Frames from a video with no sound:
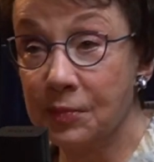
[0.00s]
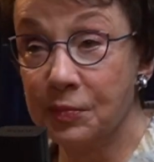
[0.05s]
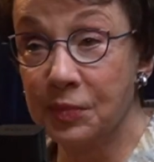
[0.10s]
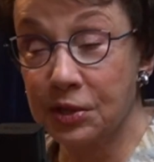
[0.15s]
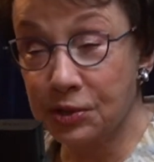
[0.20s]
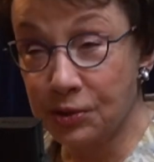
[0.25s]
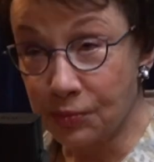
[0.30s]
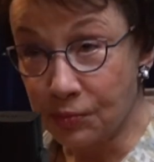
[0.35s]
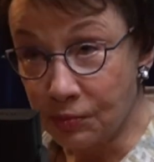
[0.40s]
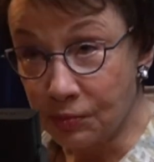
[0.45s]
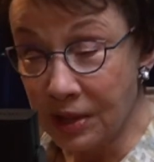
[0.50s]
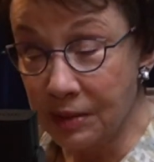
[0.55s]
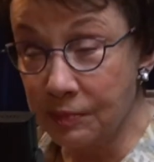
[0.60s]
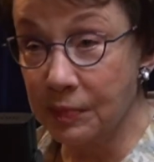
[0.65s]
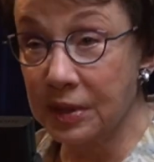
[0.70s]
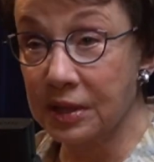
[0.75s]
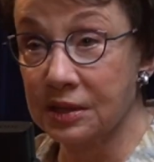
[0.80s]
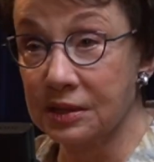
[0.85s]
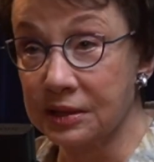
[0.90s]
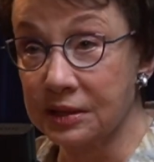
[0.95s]
But you're
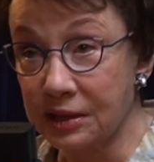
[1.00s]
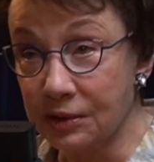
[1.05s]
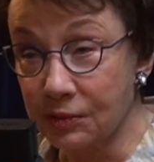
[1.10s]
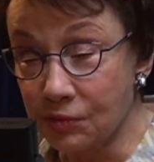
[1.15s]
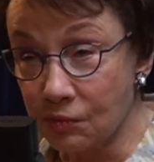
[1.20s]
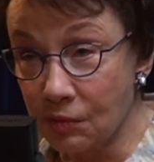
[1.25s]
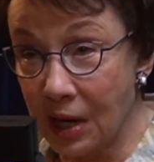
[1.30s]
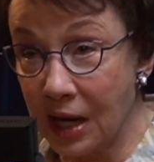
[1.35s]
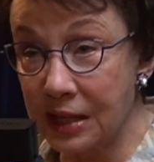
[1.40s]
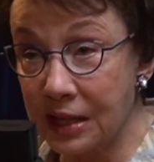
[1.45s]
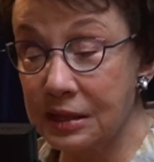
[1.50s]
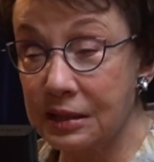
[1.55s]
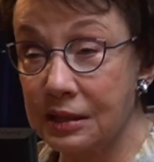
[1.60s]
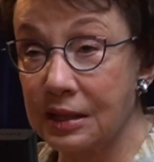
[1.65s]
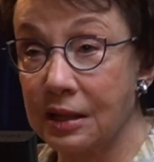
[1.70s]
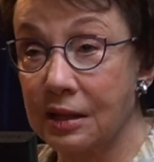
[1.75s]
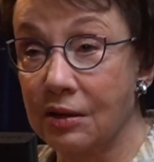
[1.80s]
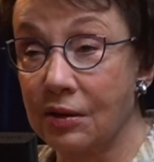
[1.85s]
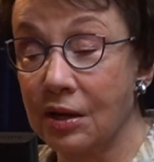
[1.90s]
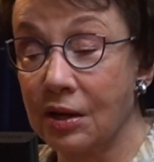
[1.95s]
rebuilding right
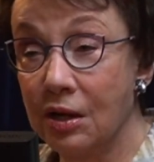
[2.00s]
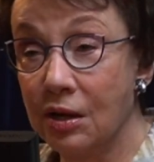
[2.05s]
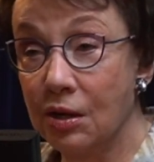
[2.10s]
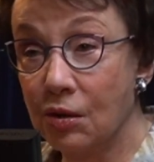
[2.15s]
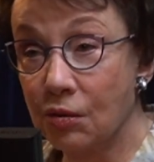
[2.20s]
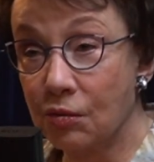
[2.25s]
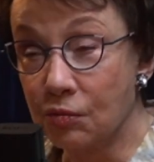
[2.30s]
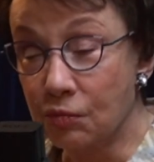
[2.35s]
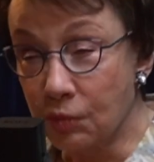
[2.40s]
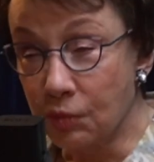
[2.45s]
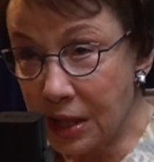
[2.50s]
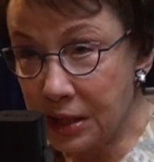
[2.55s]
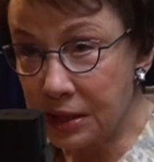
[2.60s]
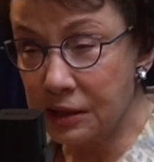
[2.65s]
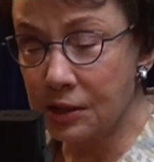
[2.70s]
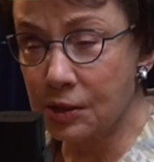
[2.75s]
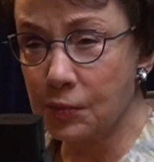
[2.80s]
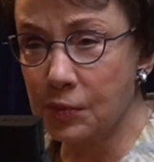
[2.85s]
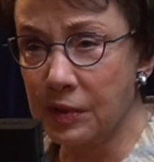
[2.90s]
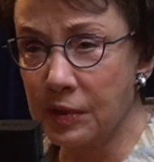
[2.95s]
there
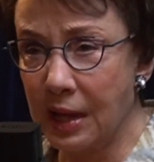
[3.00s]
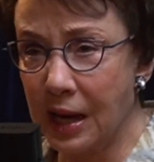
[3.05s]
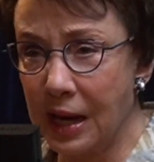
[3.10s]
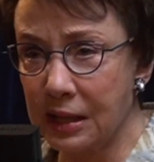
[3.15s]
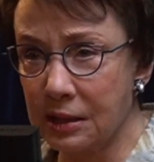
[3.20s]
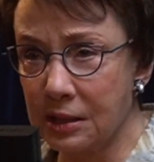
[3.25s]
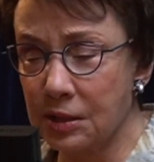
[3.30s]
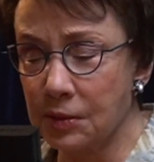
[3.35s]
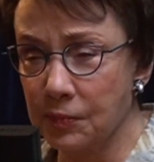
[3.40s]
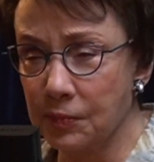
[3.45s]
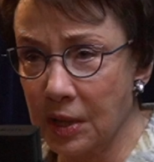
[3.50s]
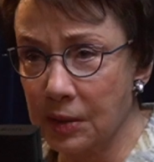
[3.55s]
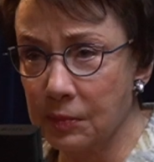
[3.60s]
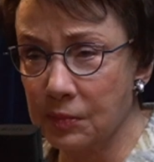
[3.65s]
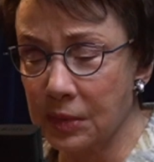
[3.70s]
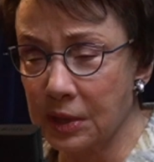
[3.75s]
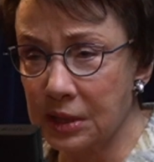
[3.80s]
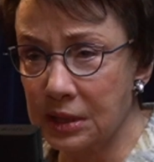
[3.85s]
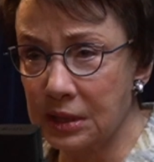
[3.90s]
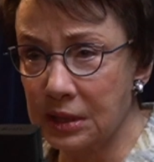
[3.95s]
with that
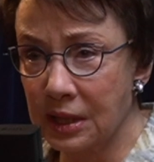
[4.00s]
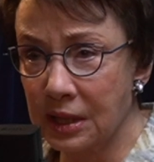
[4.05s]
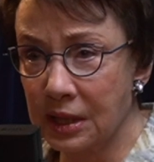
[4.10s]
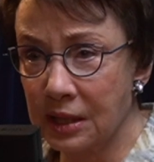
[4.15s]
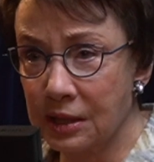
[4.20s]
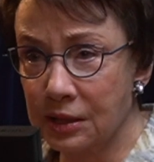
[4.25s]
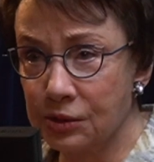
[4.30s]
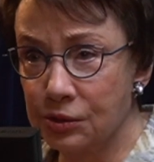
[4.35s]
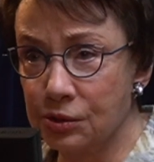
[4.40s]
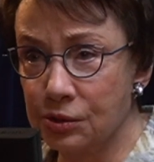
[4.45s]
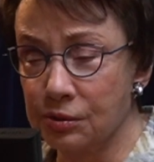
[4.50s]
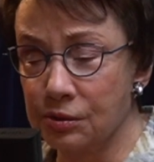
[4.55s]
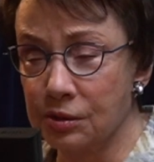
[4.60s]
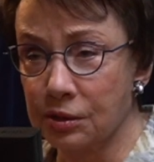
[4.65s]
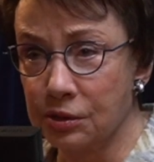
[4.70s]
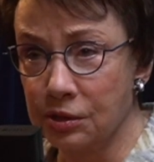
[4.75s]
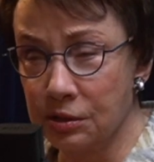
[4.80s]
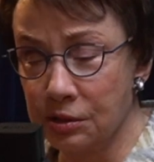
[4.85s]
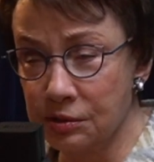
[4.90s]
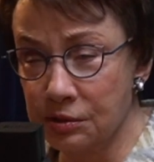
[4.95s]
commitment to the
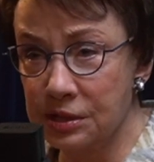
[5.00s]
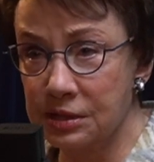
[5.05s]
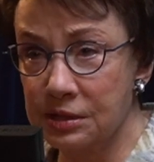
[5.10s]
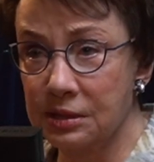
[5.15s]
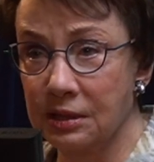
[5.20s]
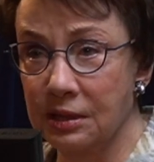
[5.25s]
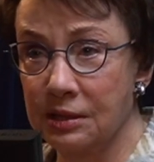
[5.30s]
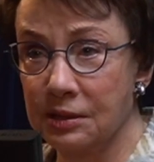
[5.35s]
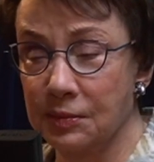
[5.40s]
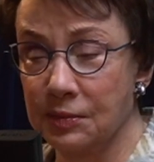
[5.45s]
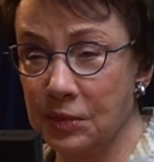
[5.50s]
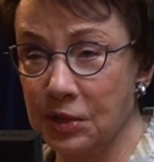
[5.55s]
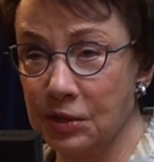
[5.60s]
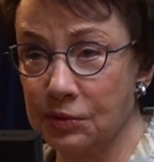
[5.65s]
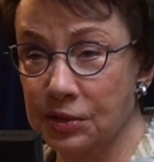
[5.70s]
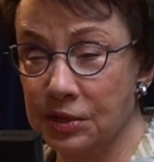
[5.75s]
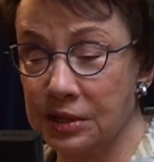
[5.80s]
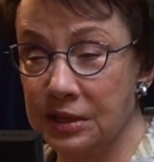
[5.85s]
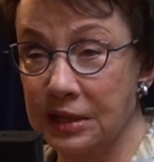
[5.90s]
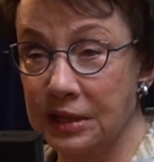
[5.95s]
Houston
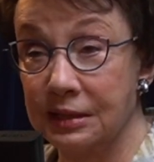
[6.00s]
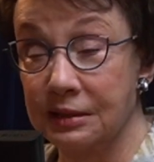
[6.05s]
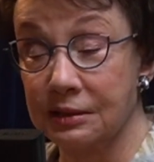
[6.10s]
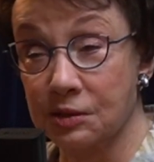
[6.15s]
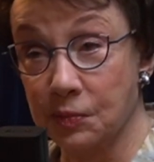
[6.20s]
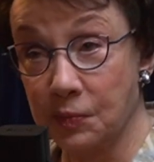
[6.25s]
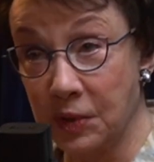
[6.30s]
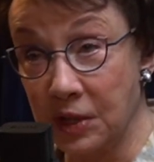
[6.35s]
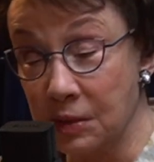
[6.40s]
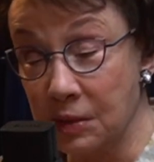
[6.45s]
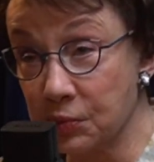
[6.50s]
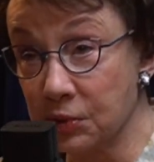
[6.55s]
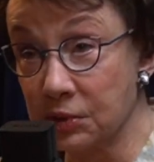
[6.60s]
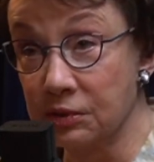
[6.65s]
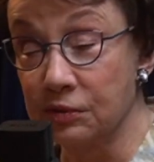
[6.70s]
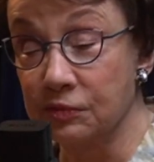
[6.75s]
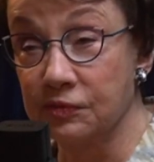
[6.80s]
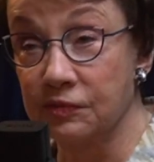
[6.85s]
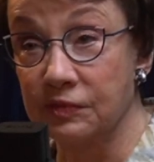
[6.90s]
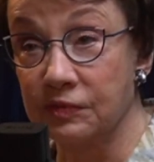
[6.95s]
community, to the people
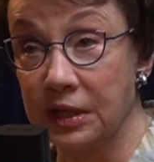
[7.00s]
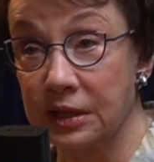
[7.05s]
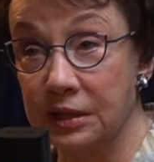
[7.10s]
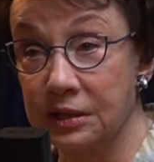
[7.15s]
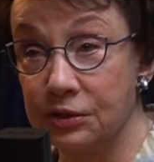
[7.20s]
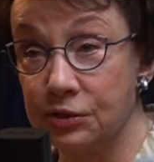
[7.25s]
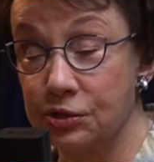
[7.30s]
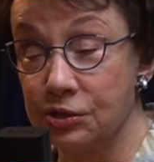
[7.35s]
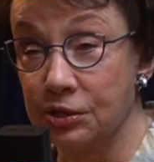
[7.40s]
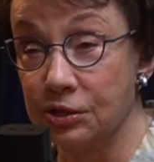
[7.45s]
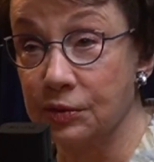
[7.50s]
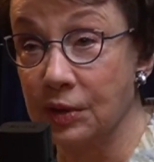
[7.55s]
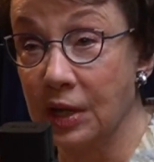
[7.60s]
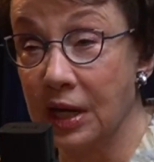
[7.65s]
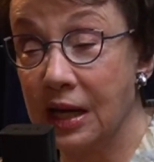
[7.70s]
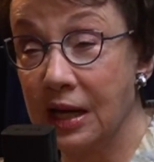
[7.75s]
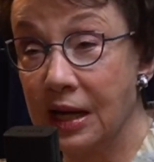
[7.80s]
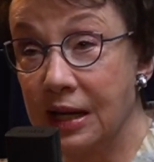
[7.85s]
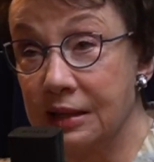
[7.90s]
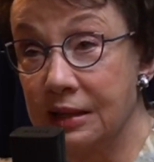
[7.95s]
who funded you,
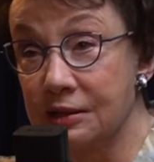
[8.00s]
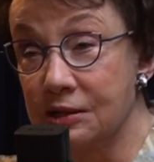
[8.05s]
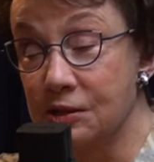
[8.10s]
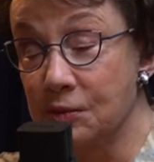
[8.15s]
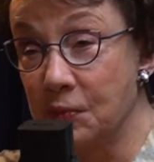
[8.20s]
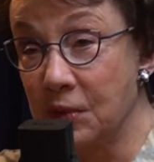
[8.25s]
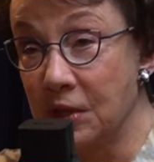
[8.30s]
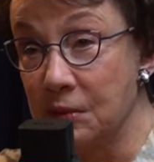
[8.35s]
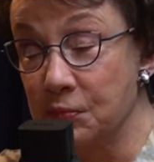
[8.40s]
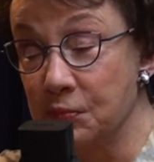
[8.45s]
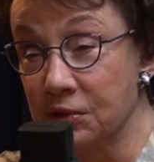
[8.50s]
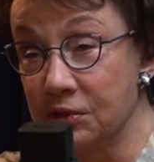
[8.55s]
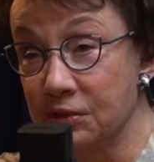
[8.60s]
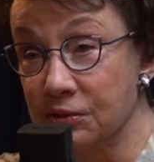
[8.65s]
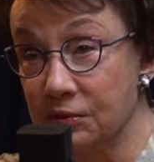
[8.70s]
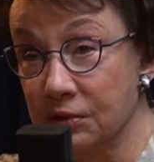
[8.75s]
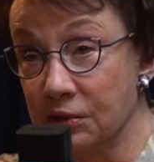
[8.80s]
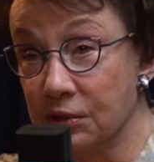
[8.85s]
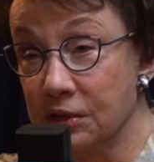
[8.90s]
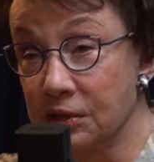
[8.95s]
and to the people
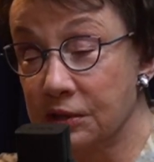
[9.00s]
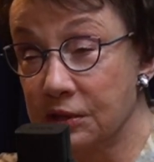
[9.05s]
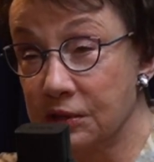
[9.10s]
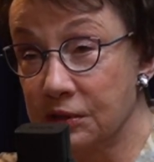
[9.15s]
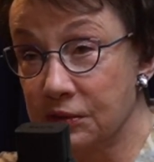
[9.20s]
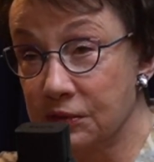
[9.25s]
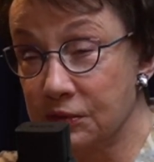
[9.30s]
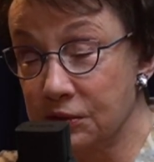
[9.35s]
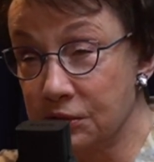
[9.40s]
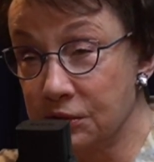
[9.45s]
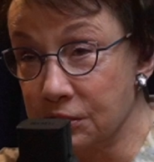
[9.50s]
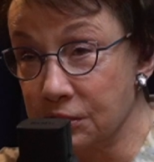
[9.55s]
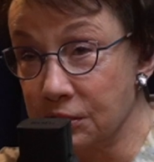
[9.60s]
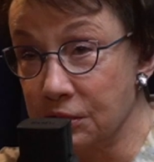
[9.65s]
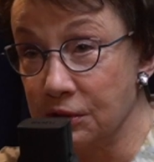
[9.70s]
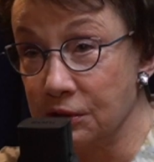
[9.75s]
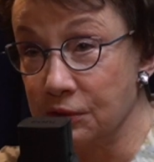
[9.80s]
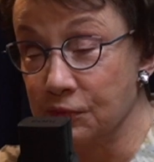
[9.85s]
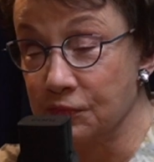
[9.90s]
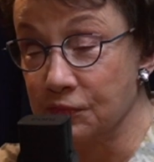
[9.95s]
who look to
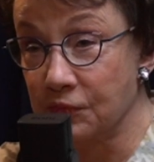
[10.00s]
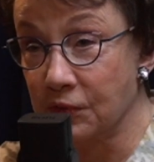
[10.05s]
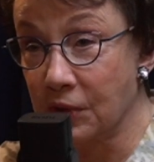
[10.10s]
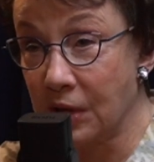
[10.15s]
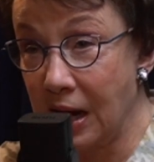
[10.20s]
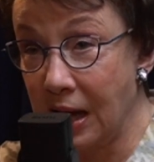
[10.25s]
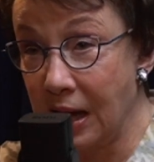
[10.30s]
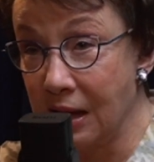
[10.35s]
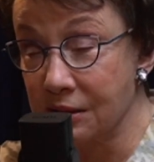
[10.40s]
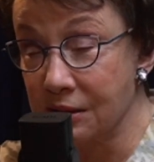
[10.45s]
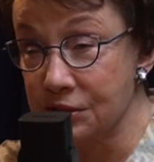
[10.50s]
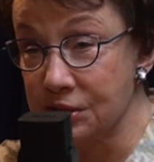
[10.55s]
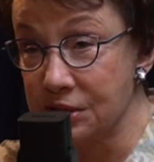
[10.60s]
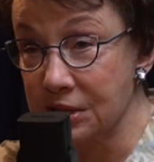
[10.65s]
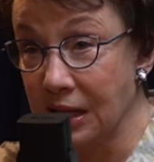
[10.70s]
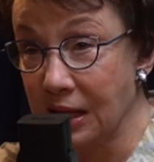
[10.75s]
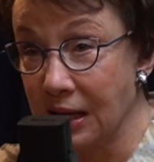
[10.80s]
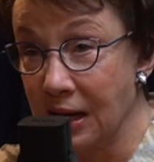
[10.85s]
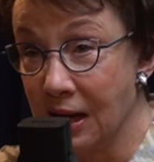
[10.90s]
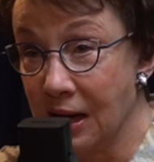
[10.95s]
you for
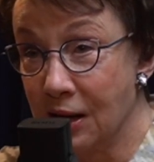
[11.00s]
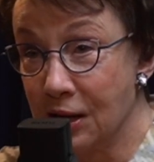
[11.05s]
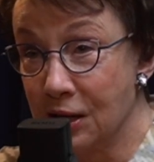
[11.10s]
housing.